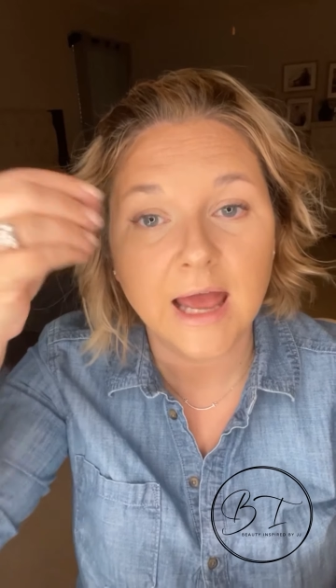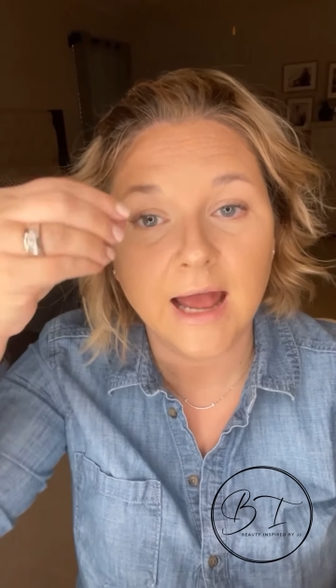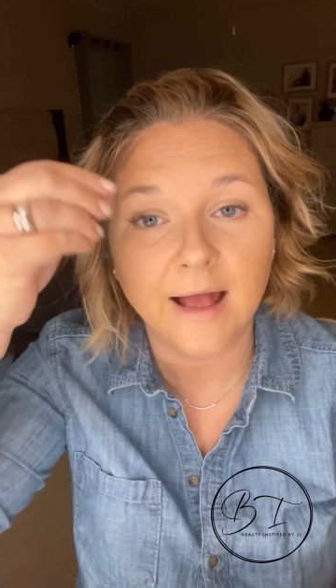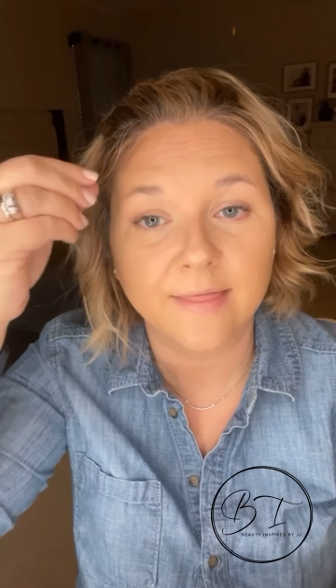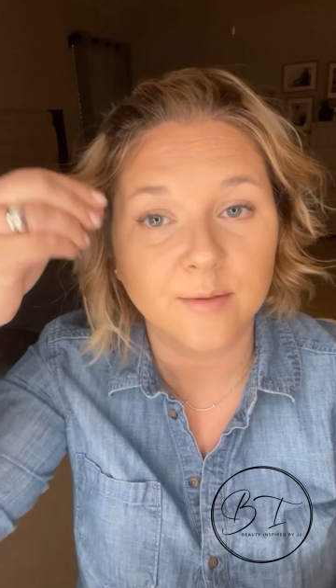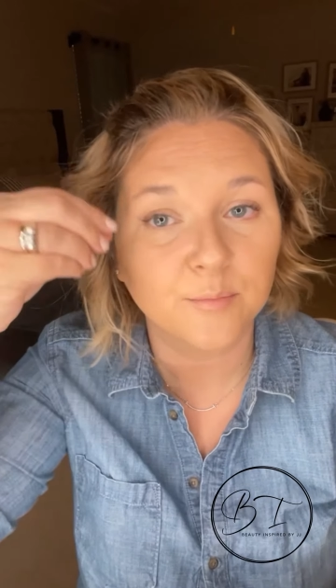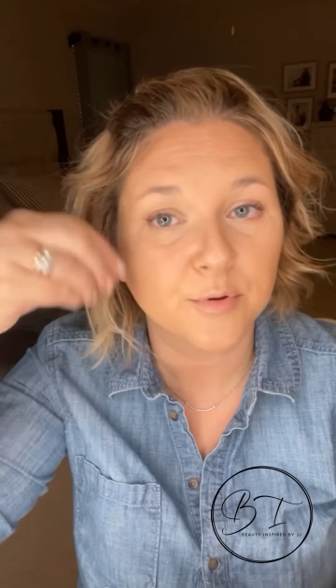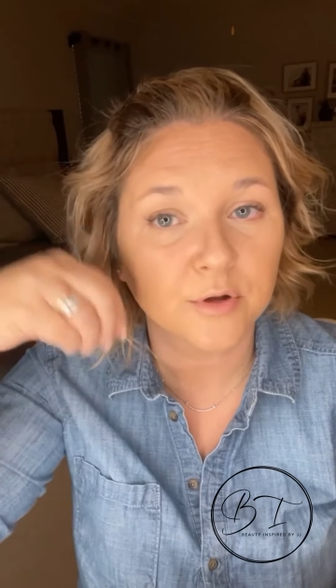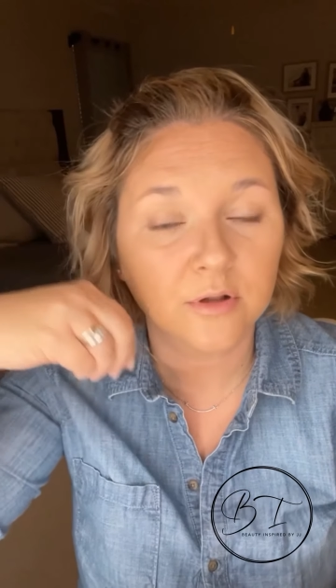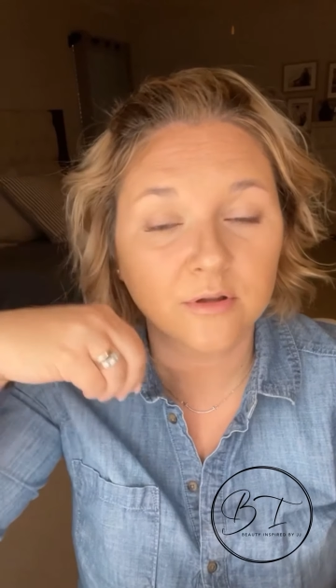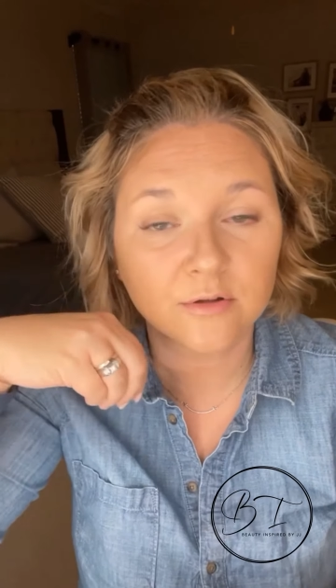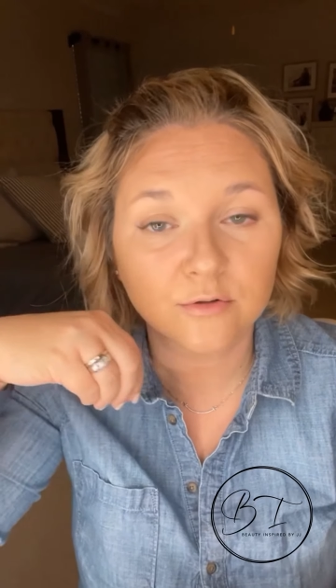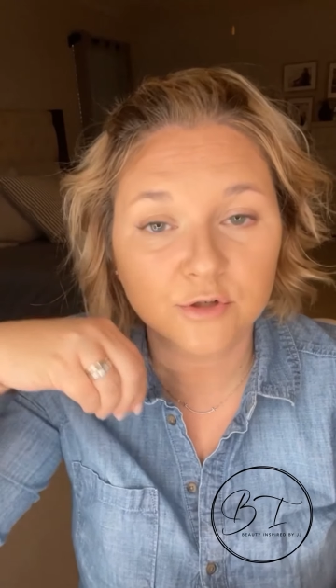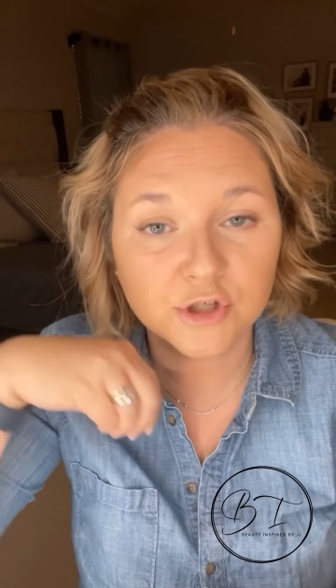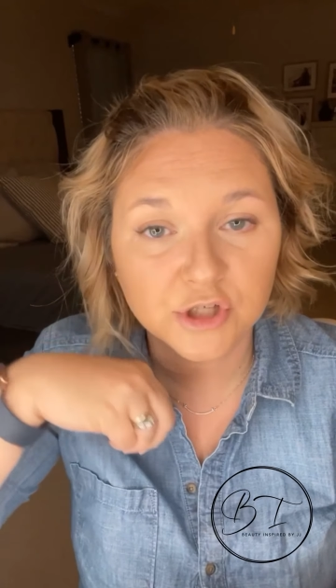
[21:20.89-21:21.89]
and then put a
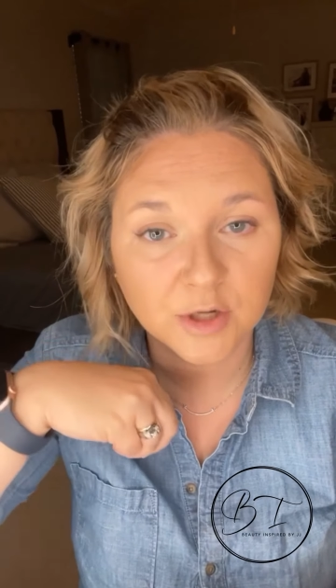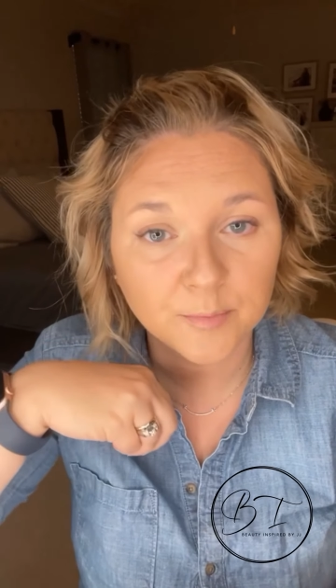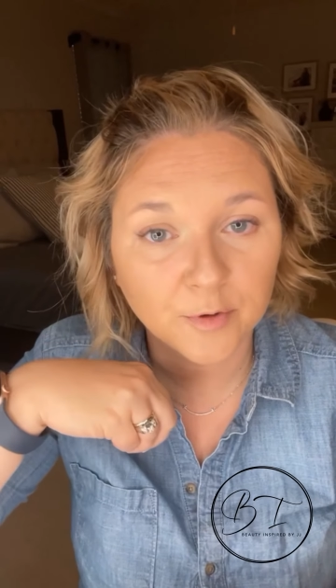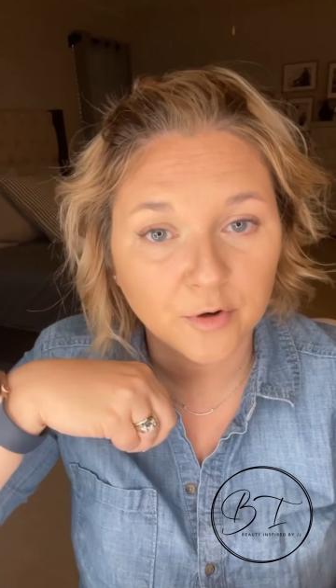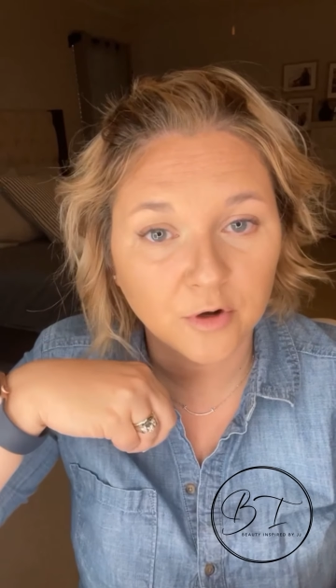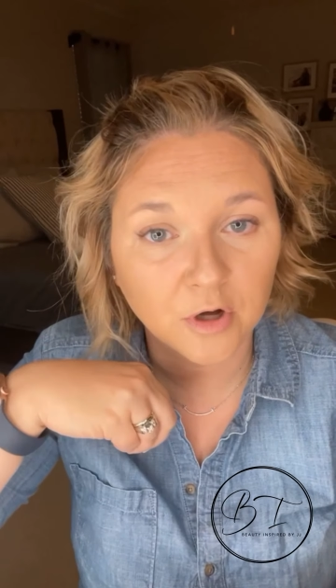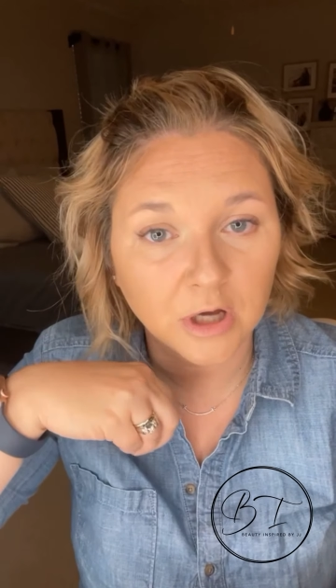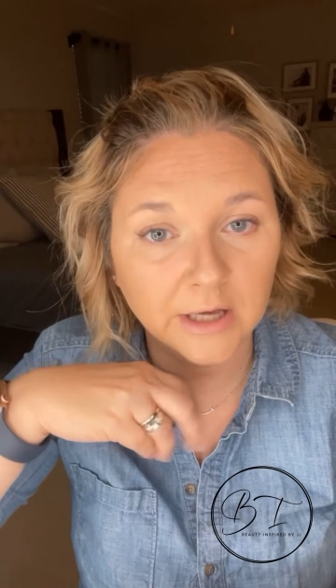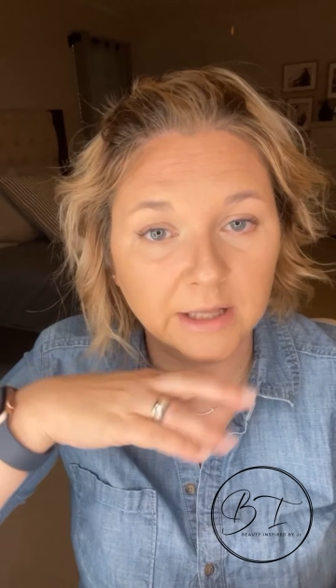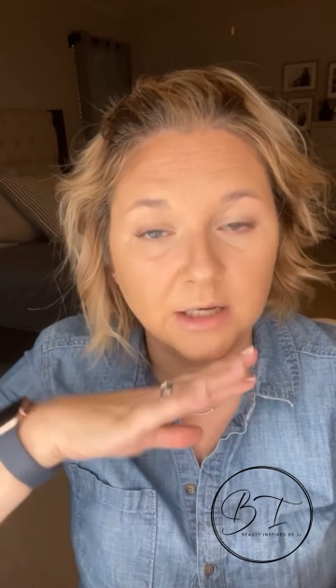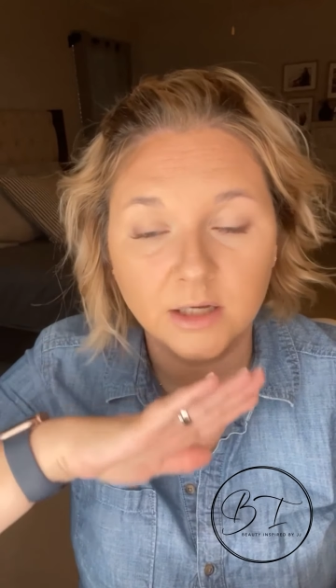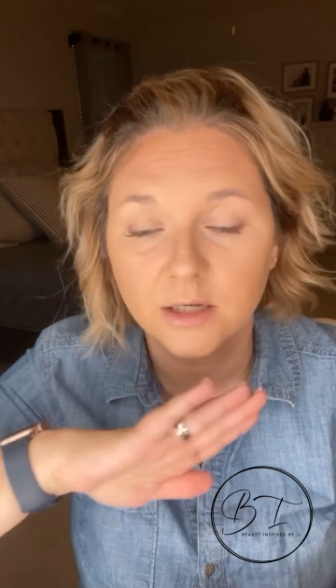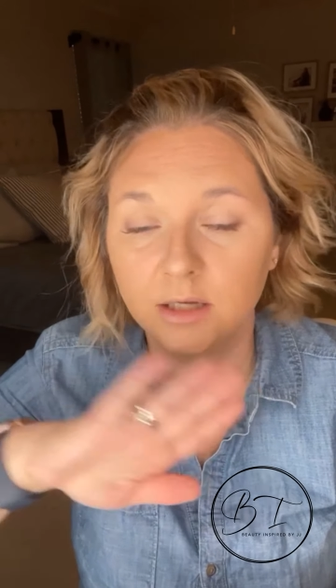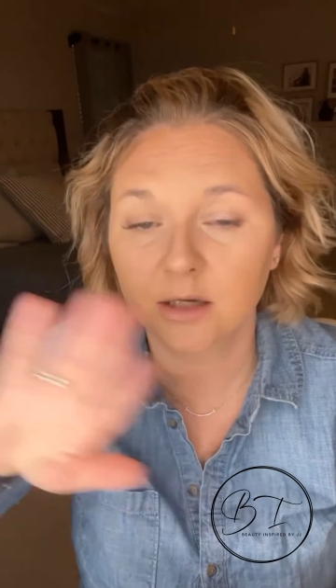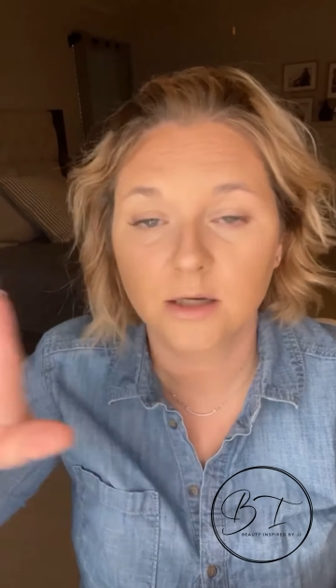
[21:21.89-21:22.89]
little shimmer
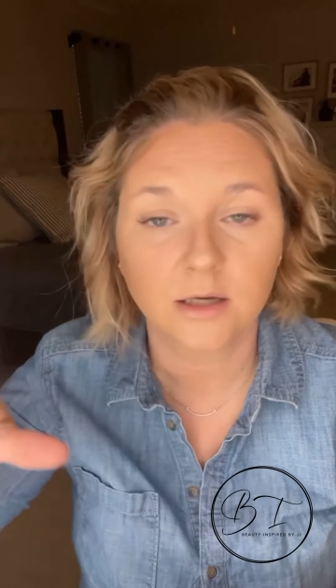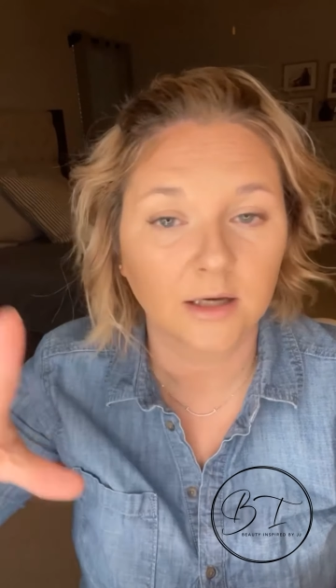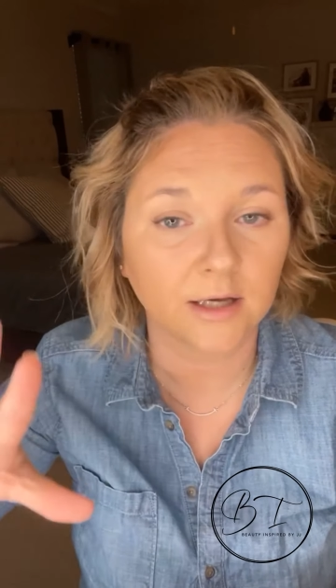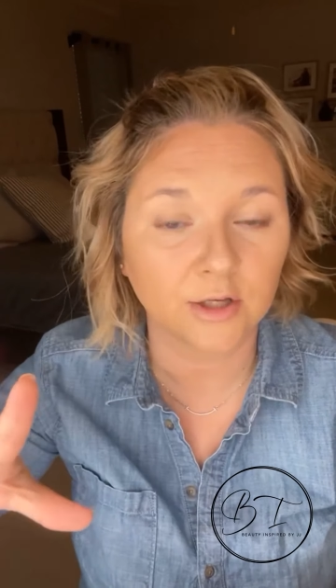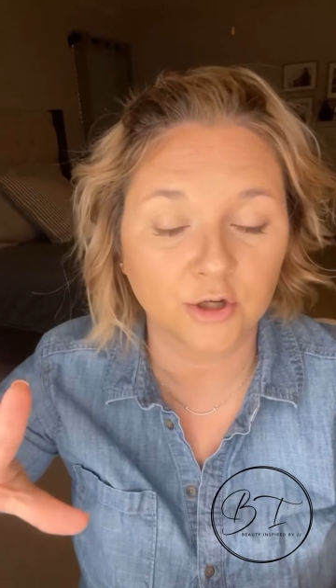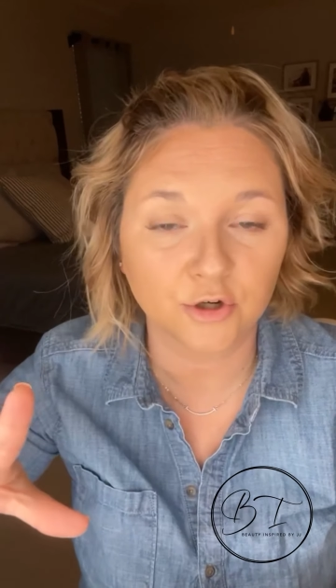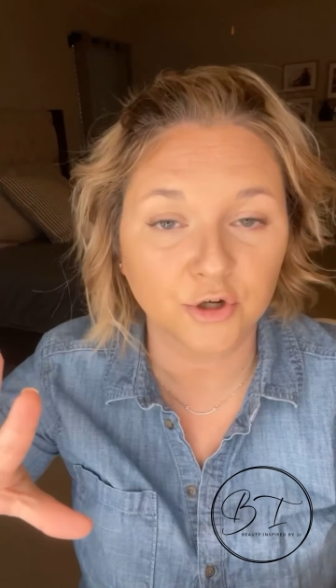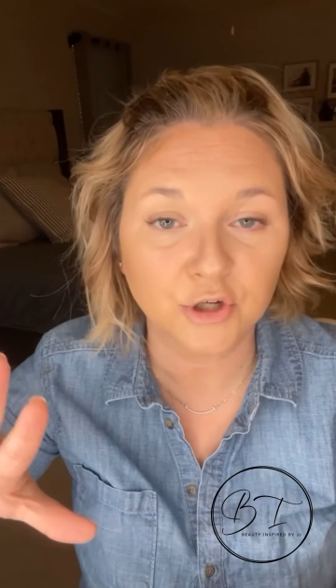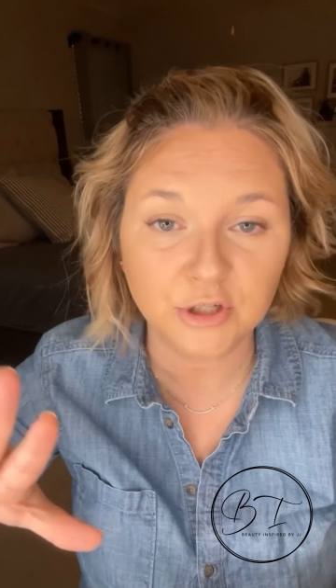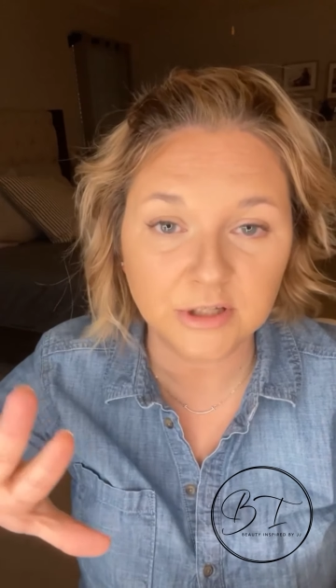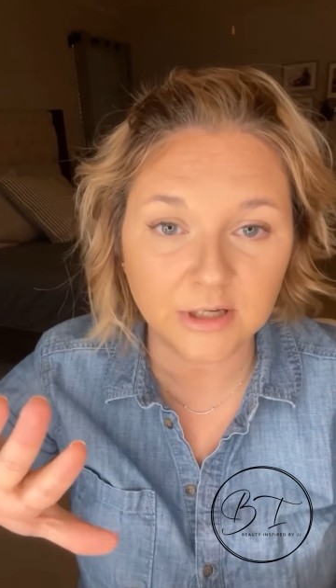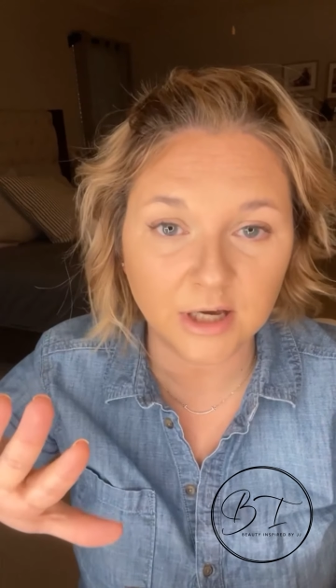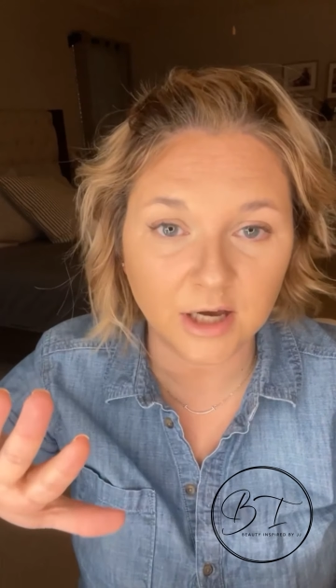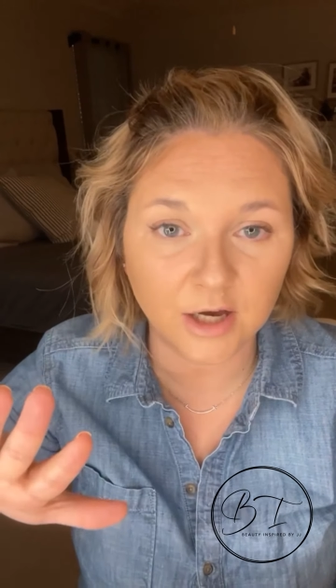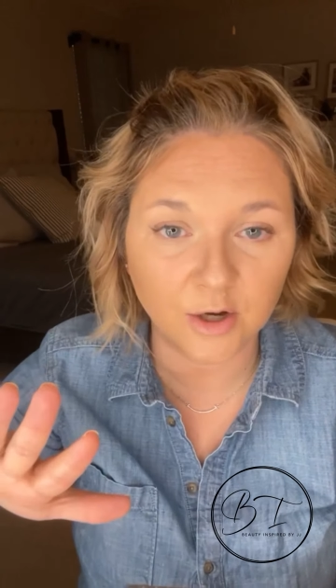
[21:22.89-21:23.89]
on and you're good to
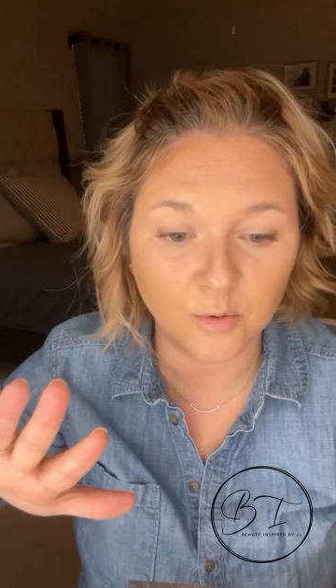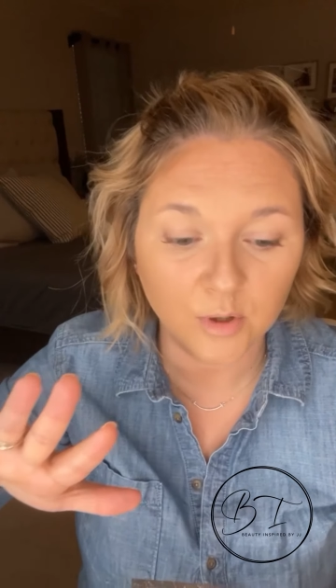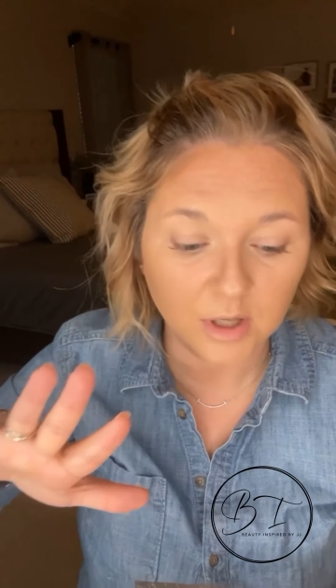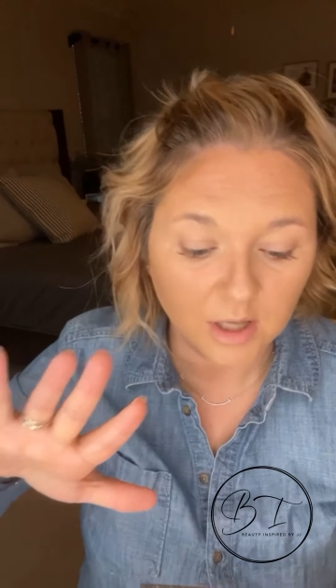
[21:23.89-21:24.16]
go.